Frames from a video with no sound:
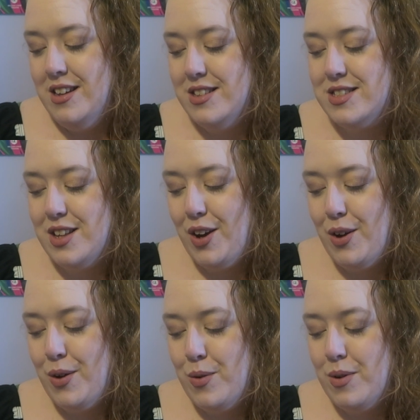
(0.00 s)

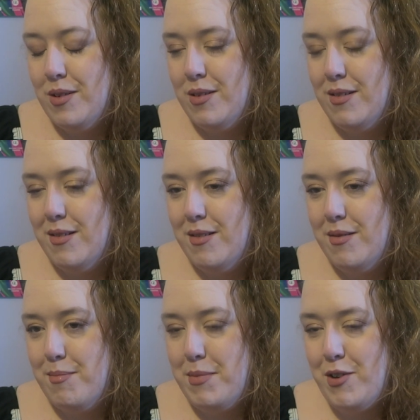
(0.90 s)
So
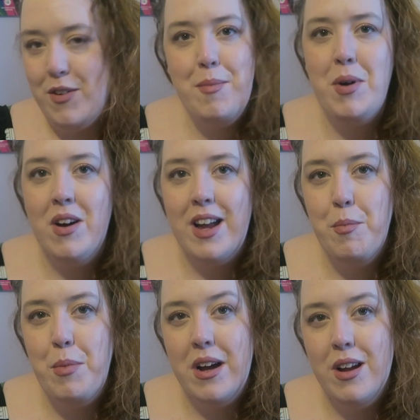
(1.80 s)
my friend Mark
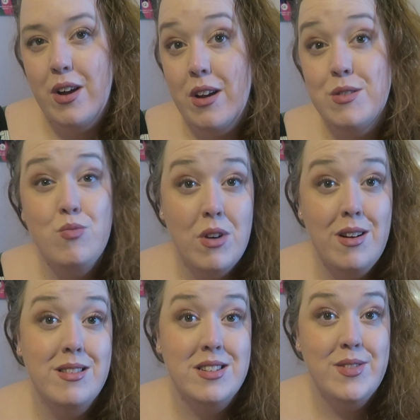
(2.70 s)
back and goes,
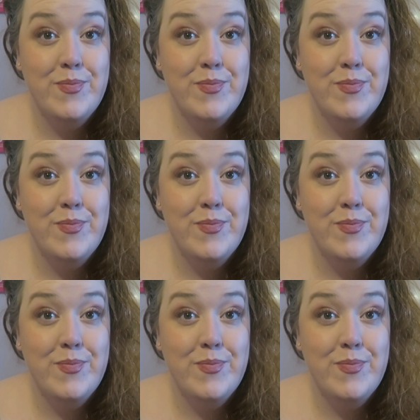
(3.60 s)
right,